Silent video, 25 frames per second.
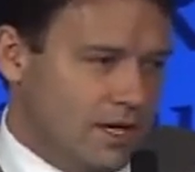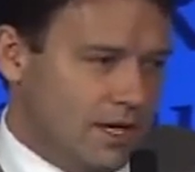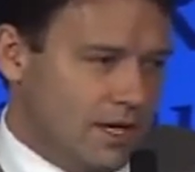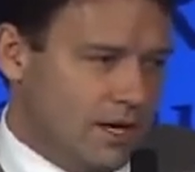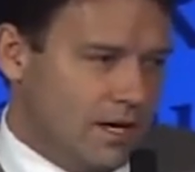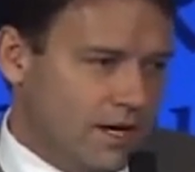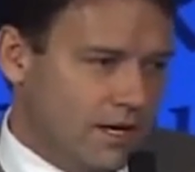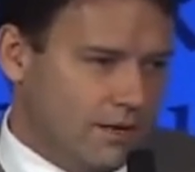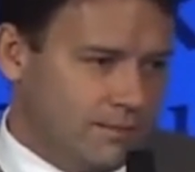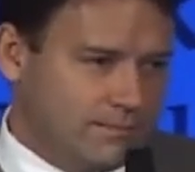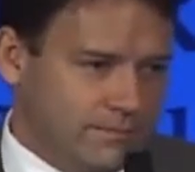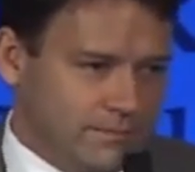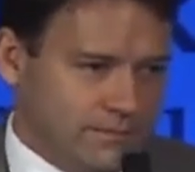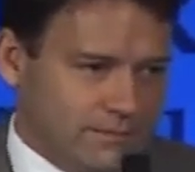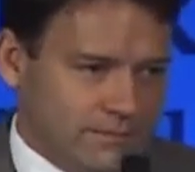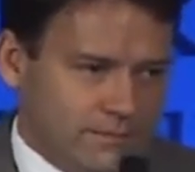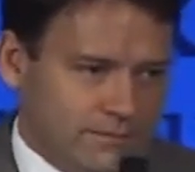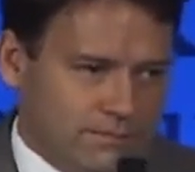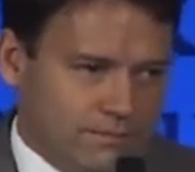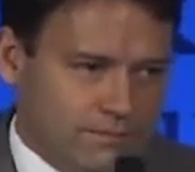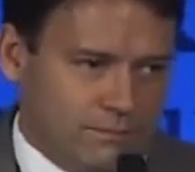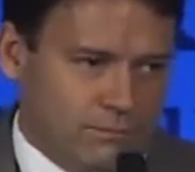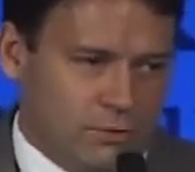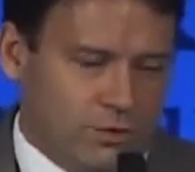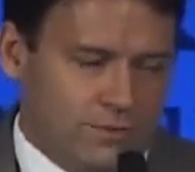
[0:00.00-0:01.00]

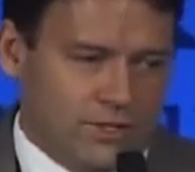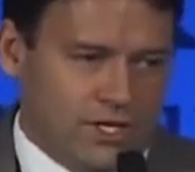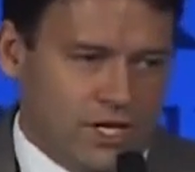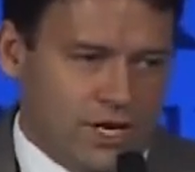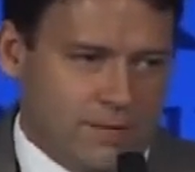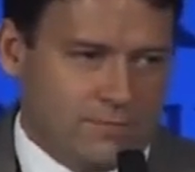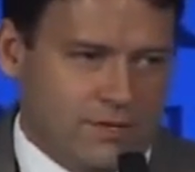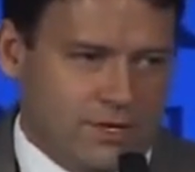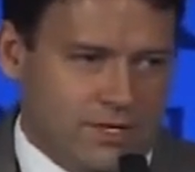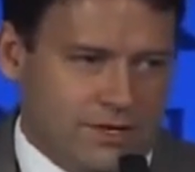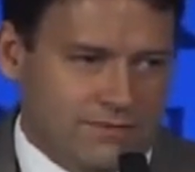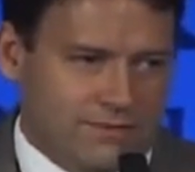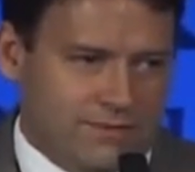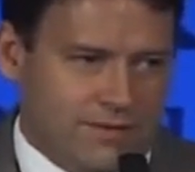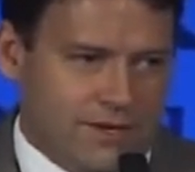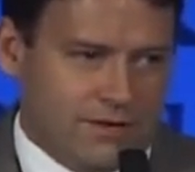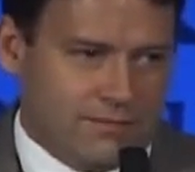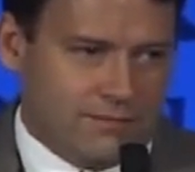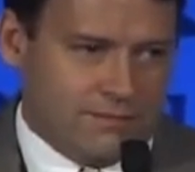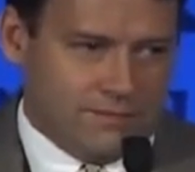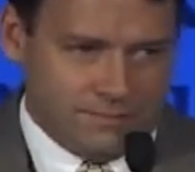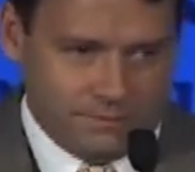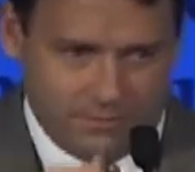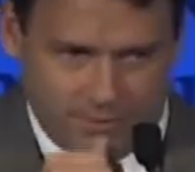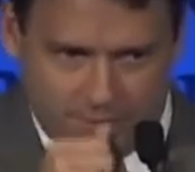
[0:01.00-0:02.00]
moving up here
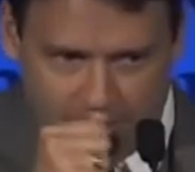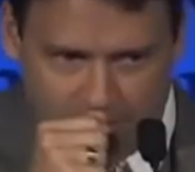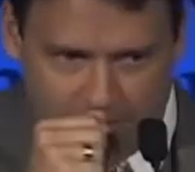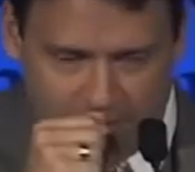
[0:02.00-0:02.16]
from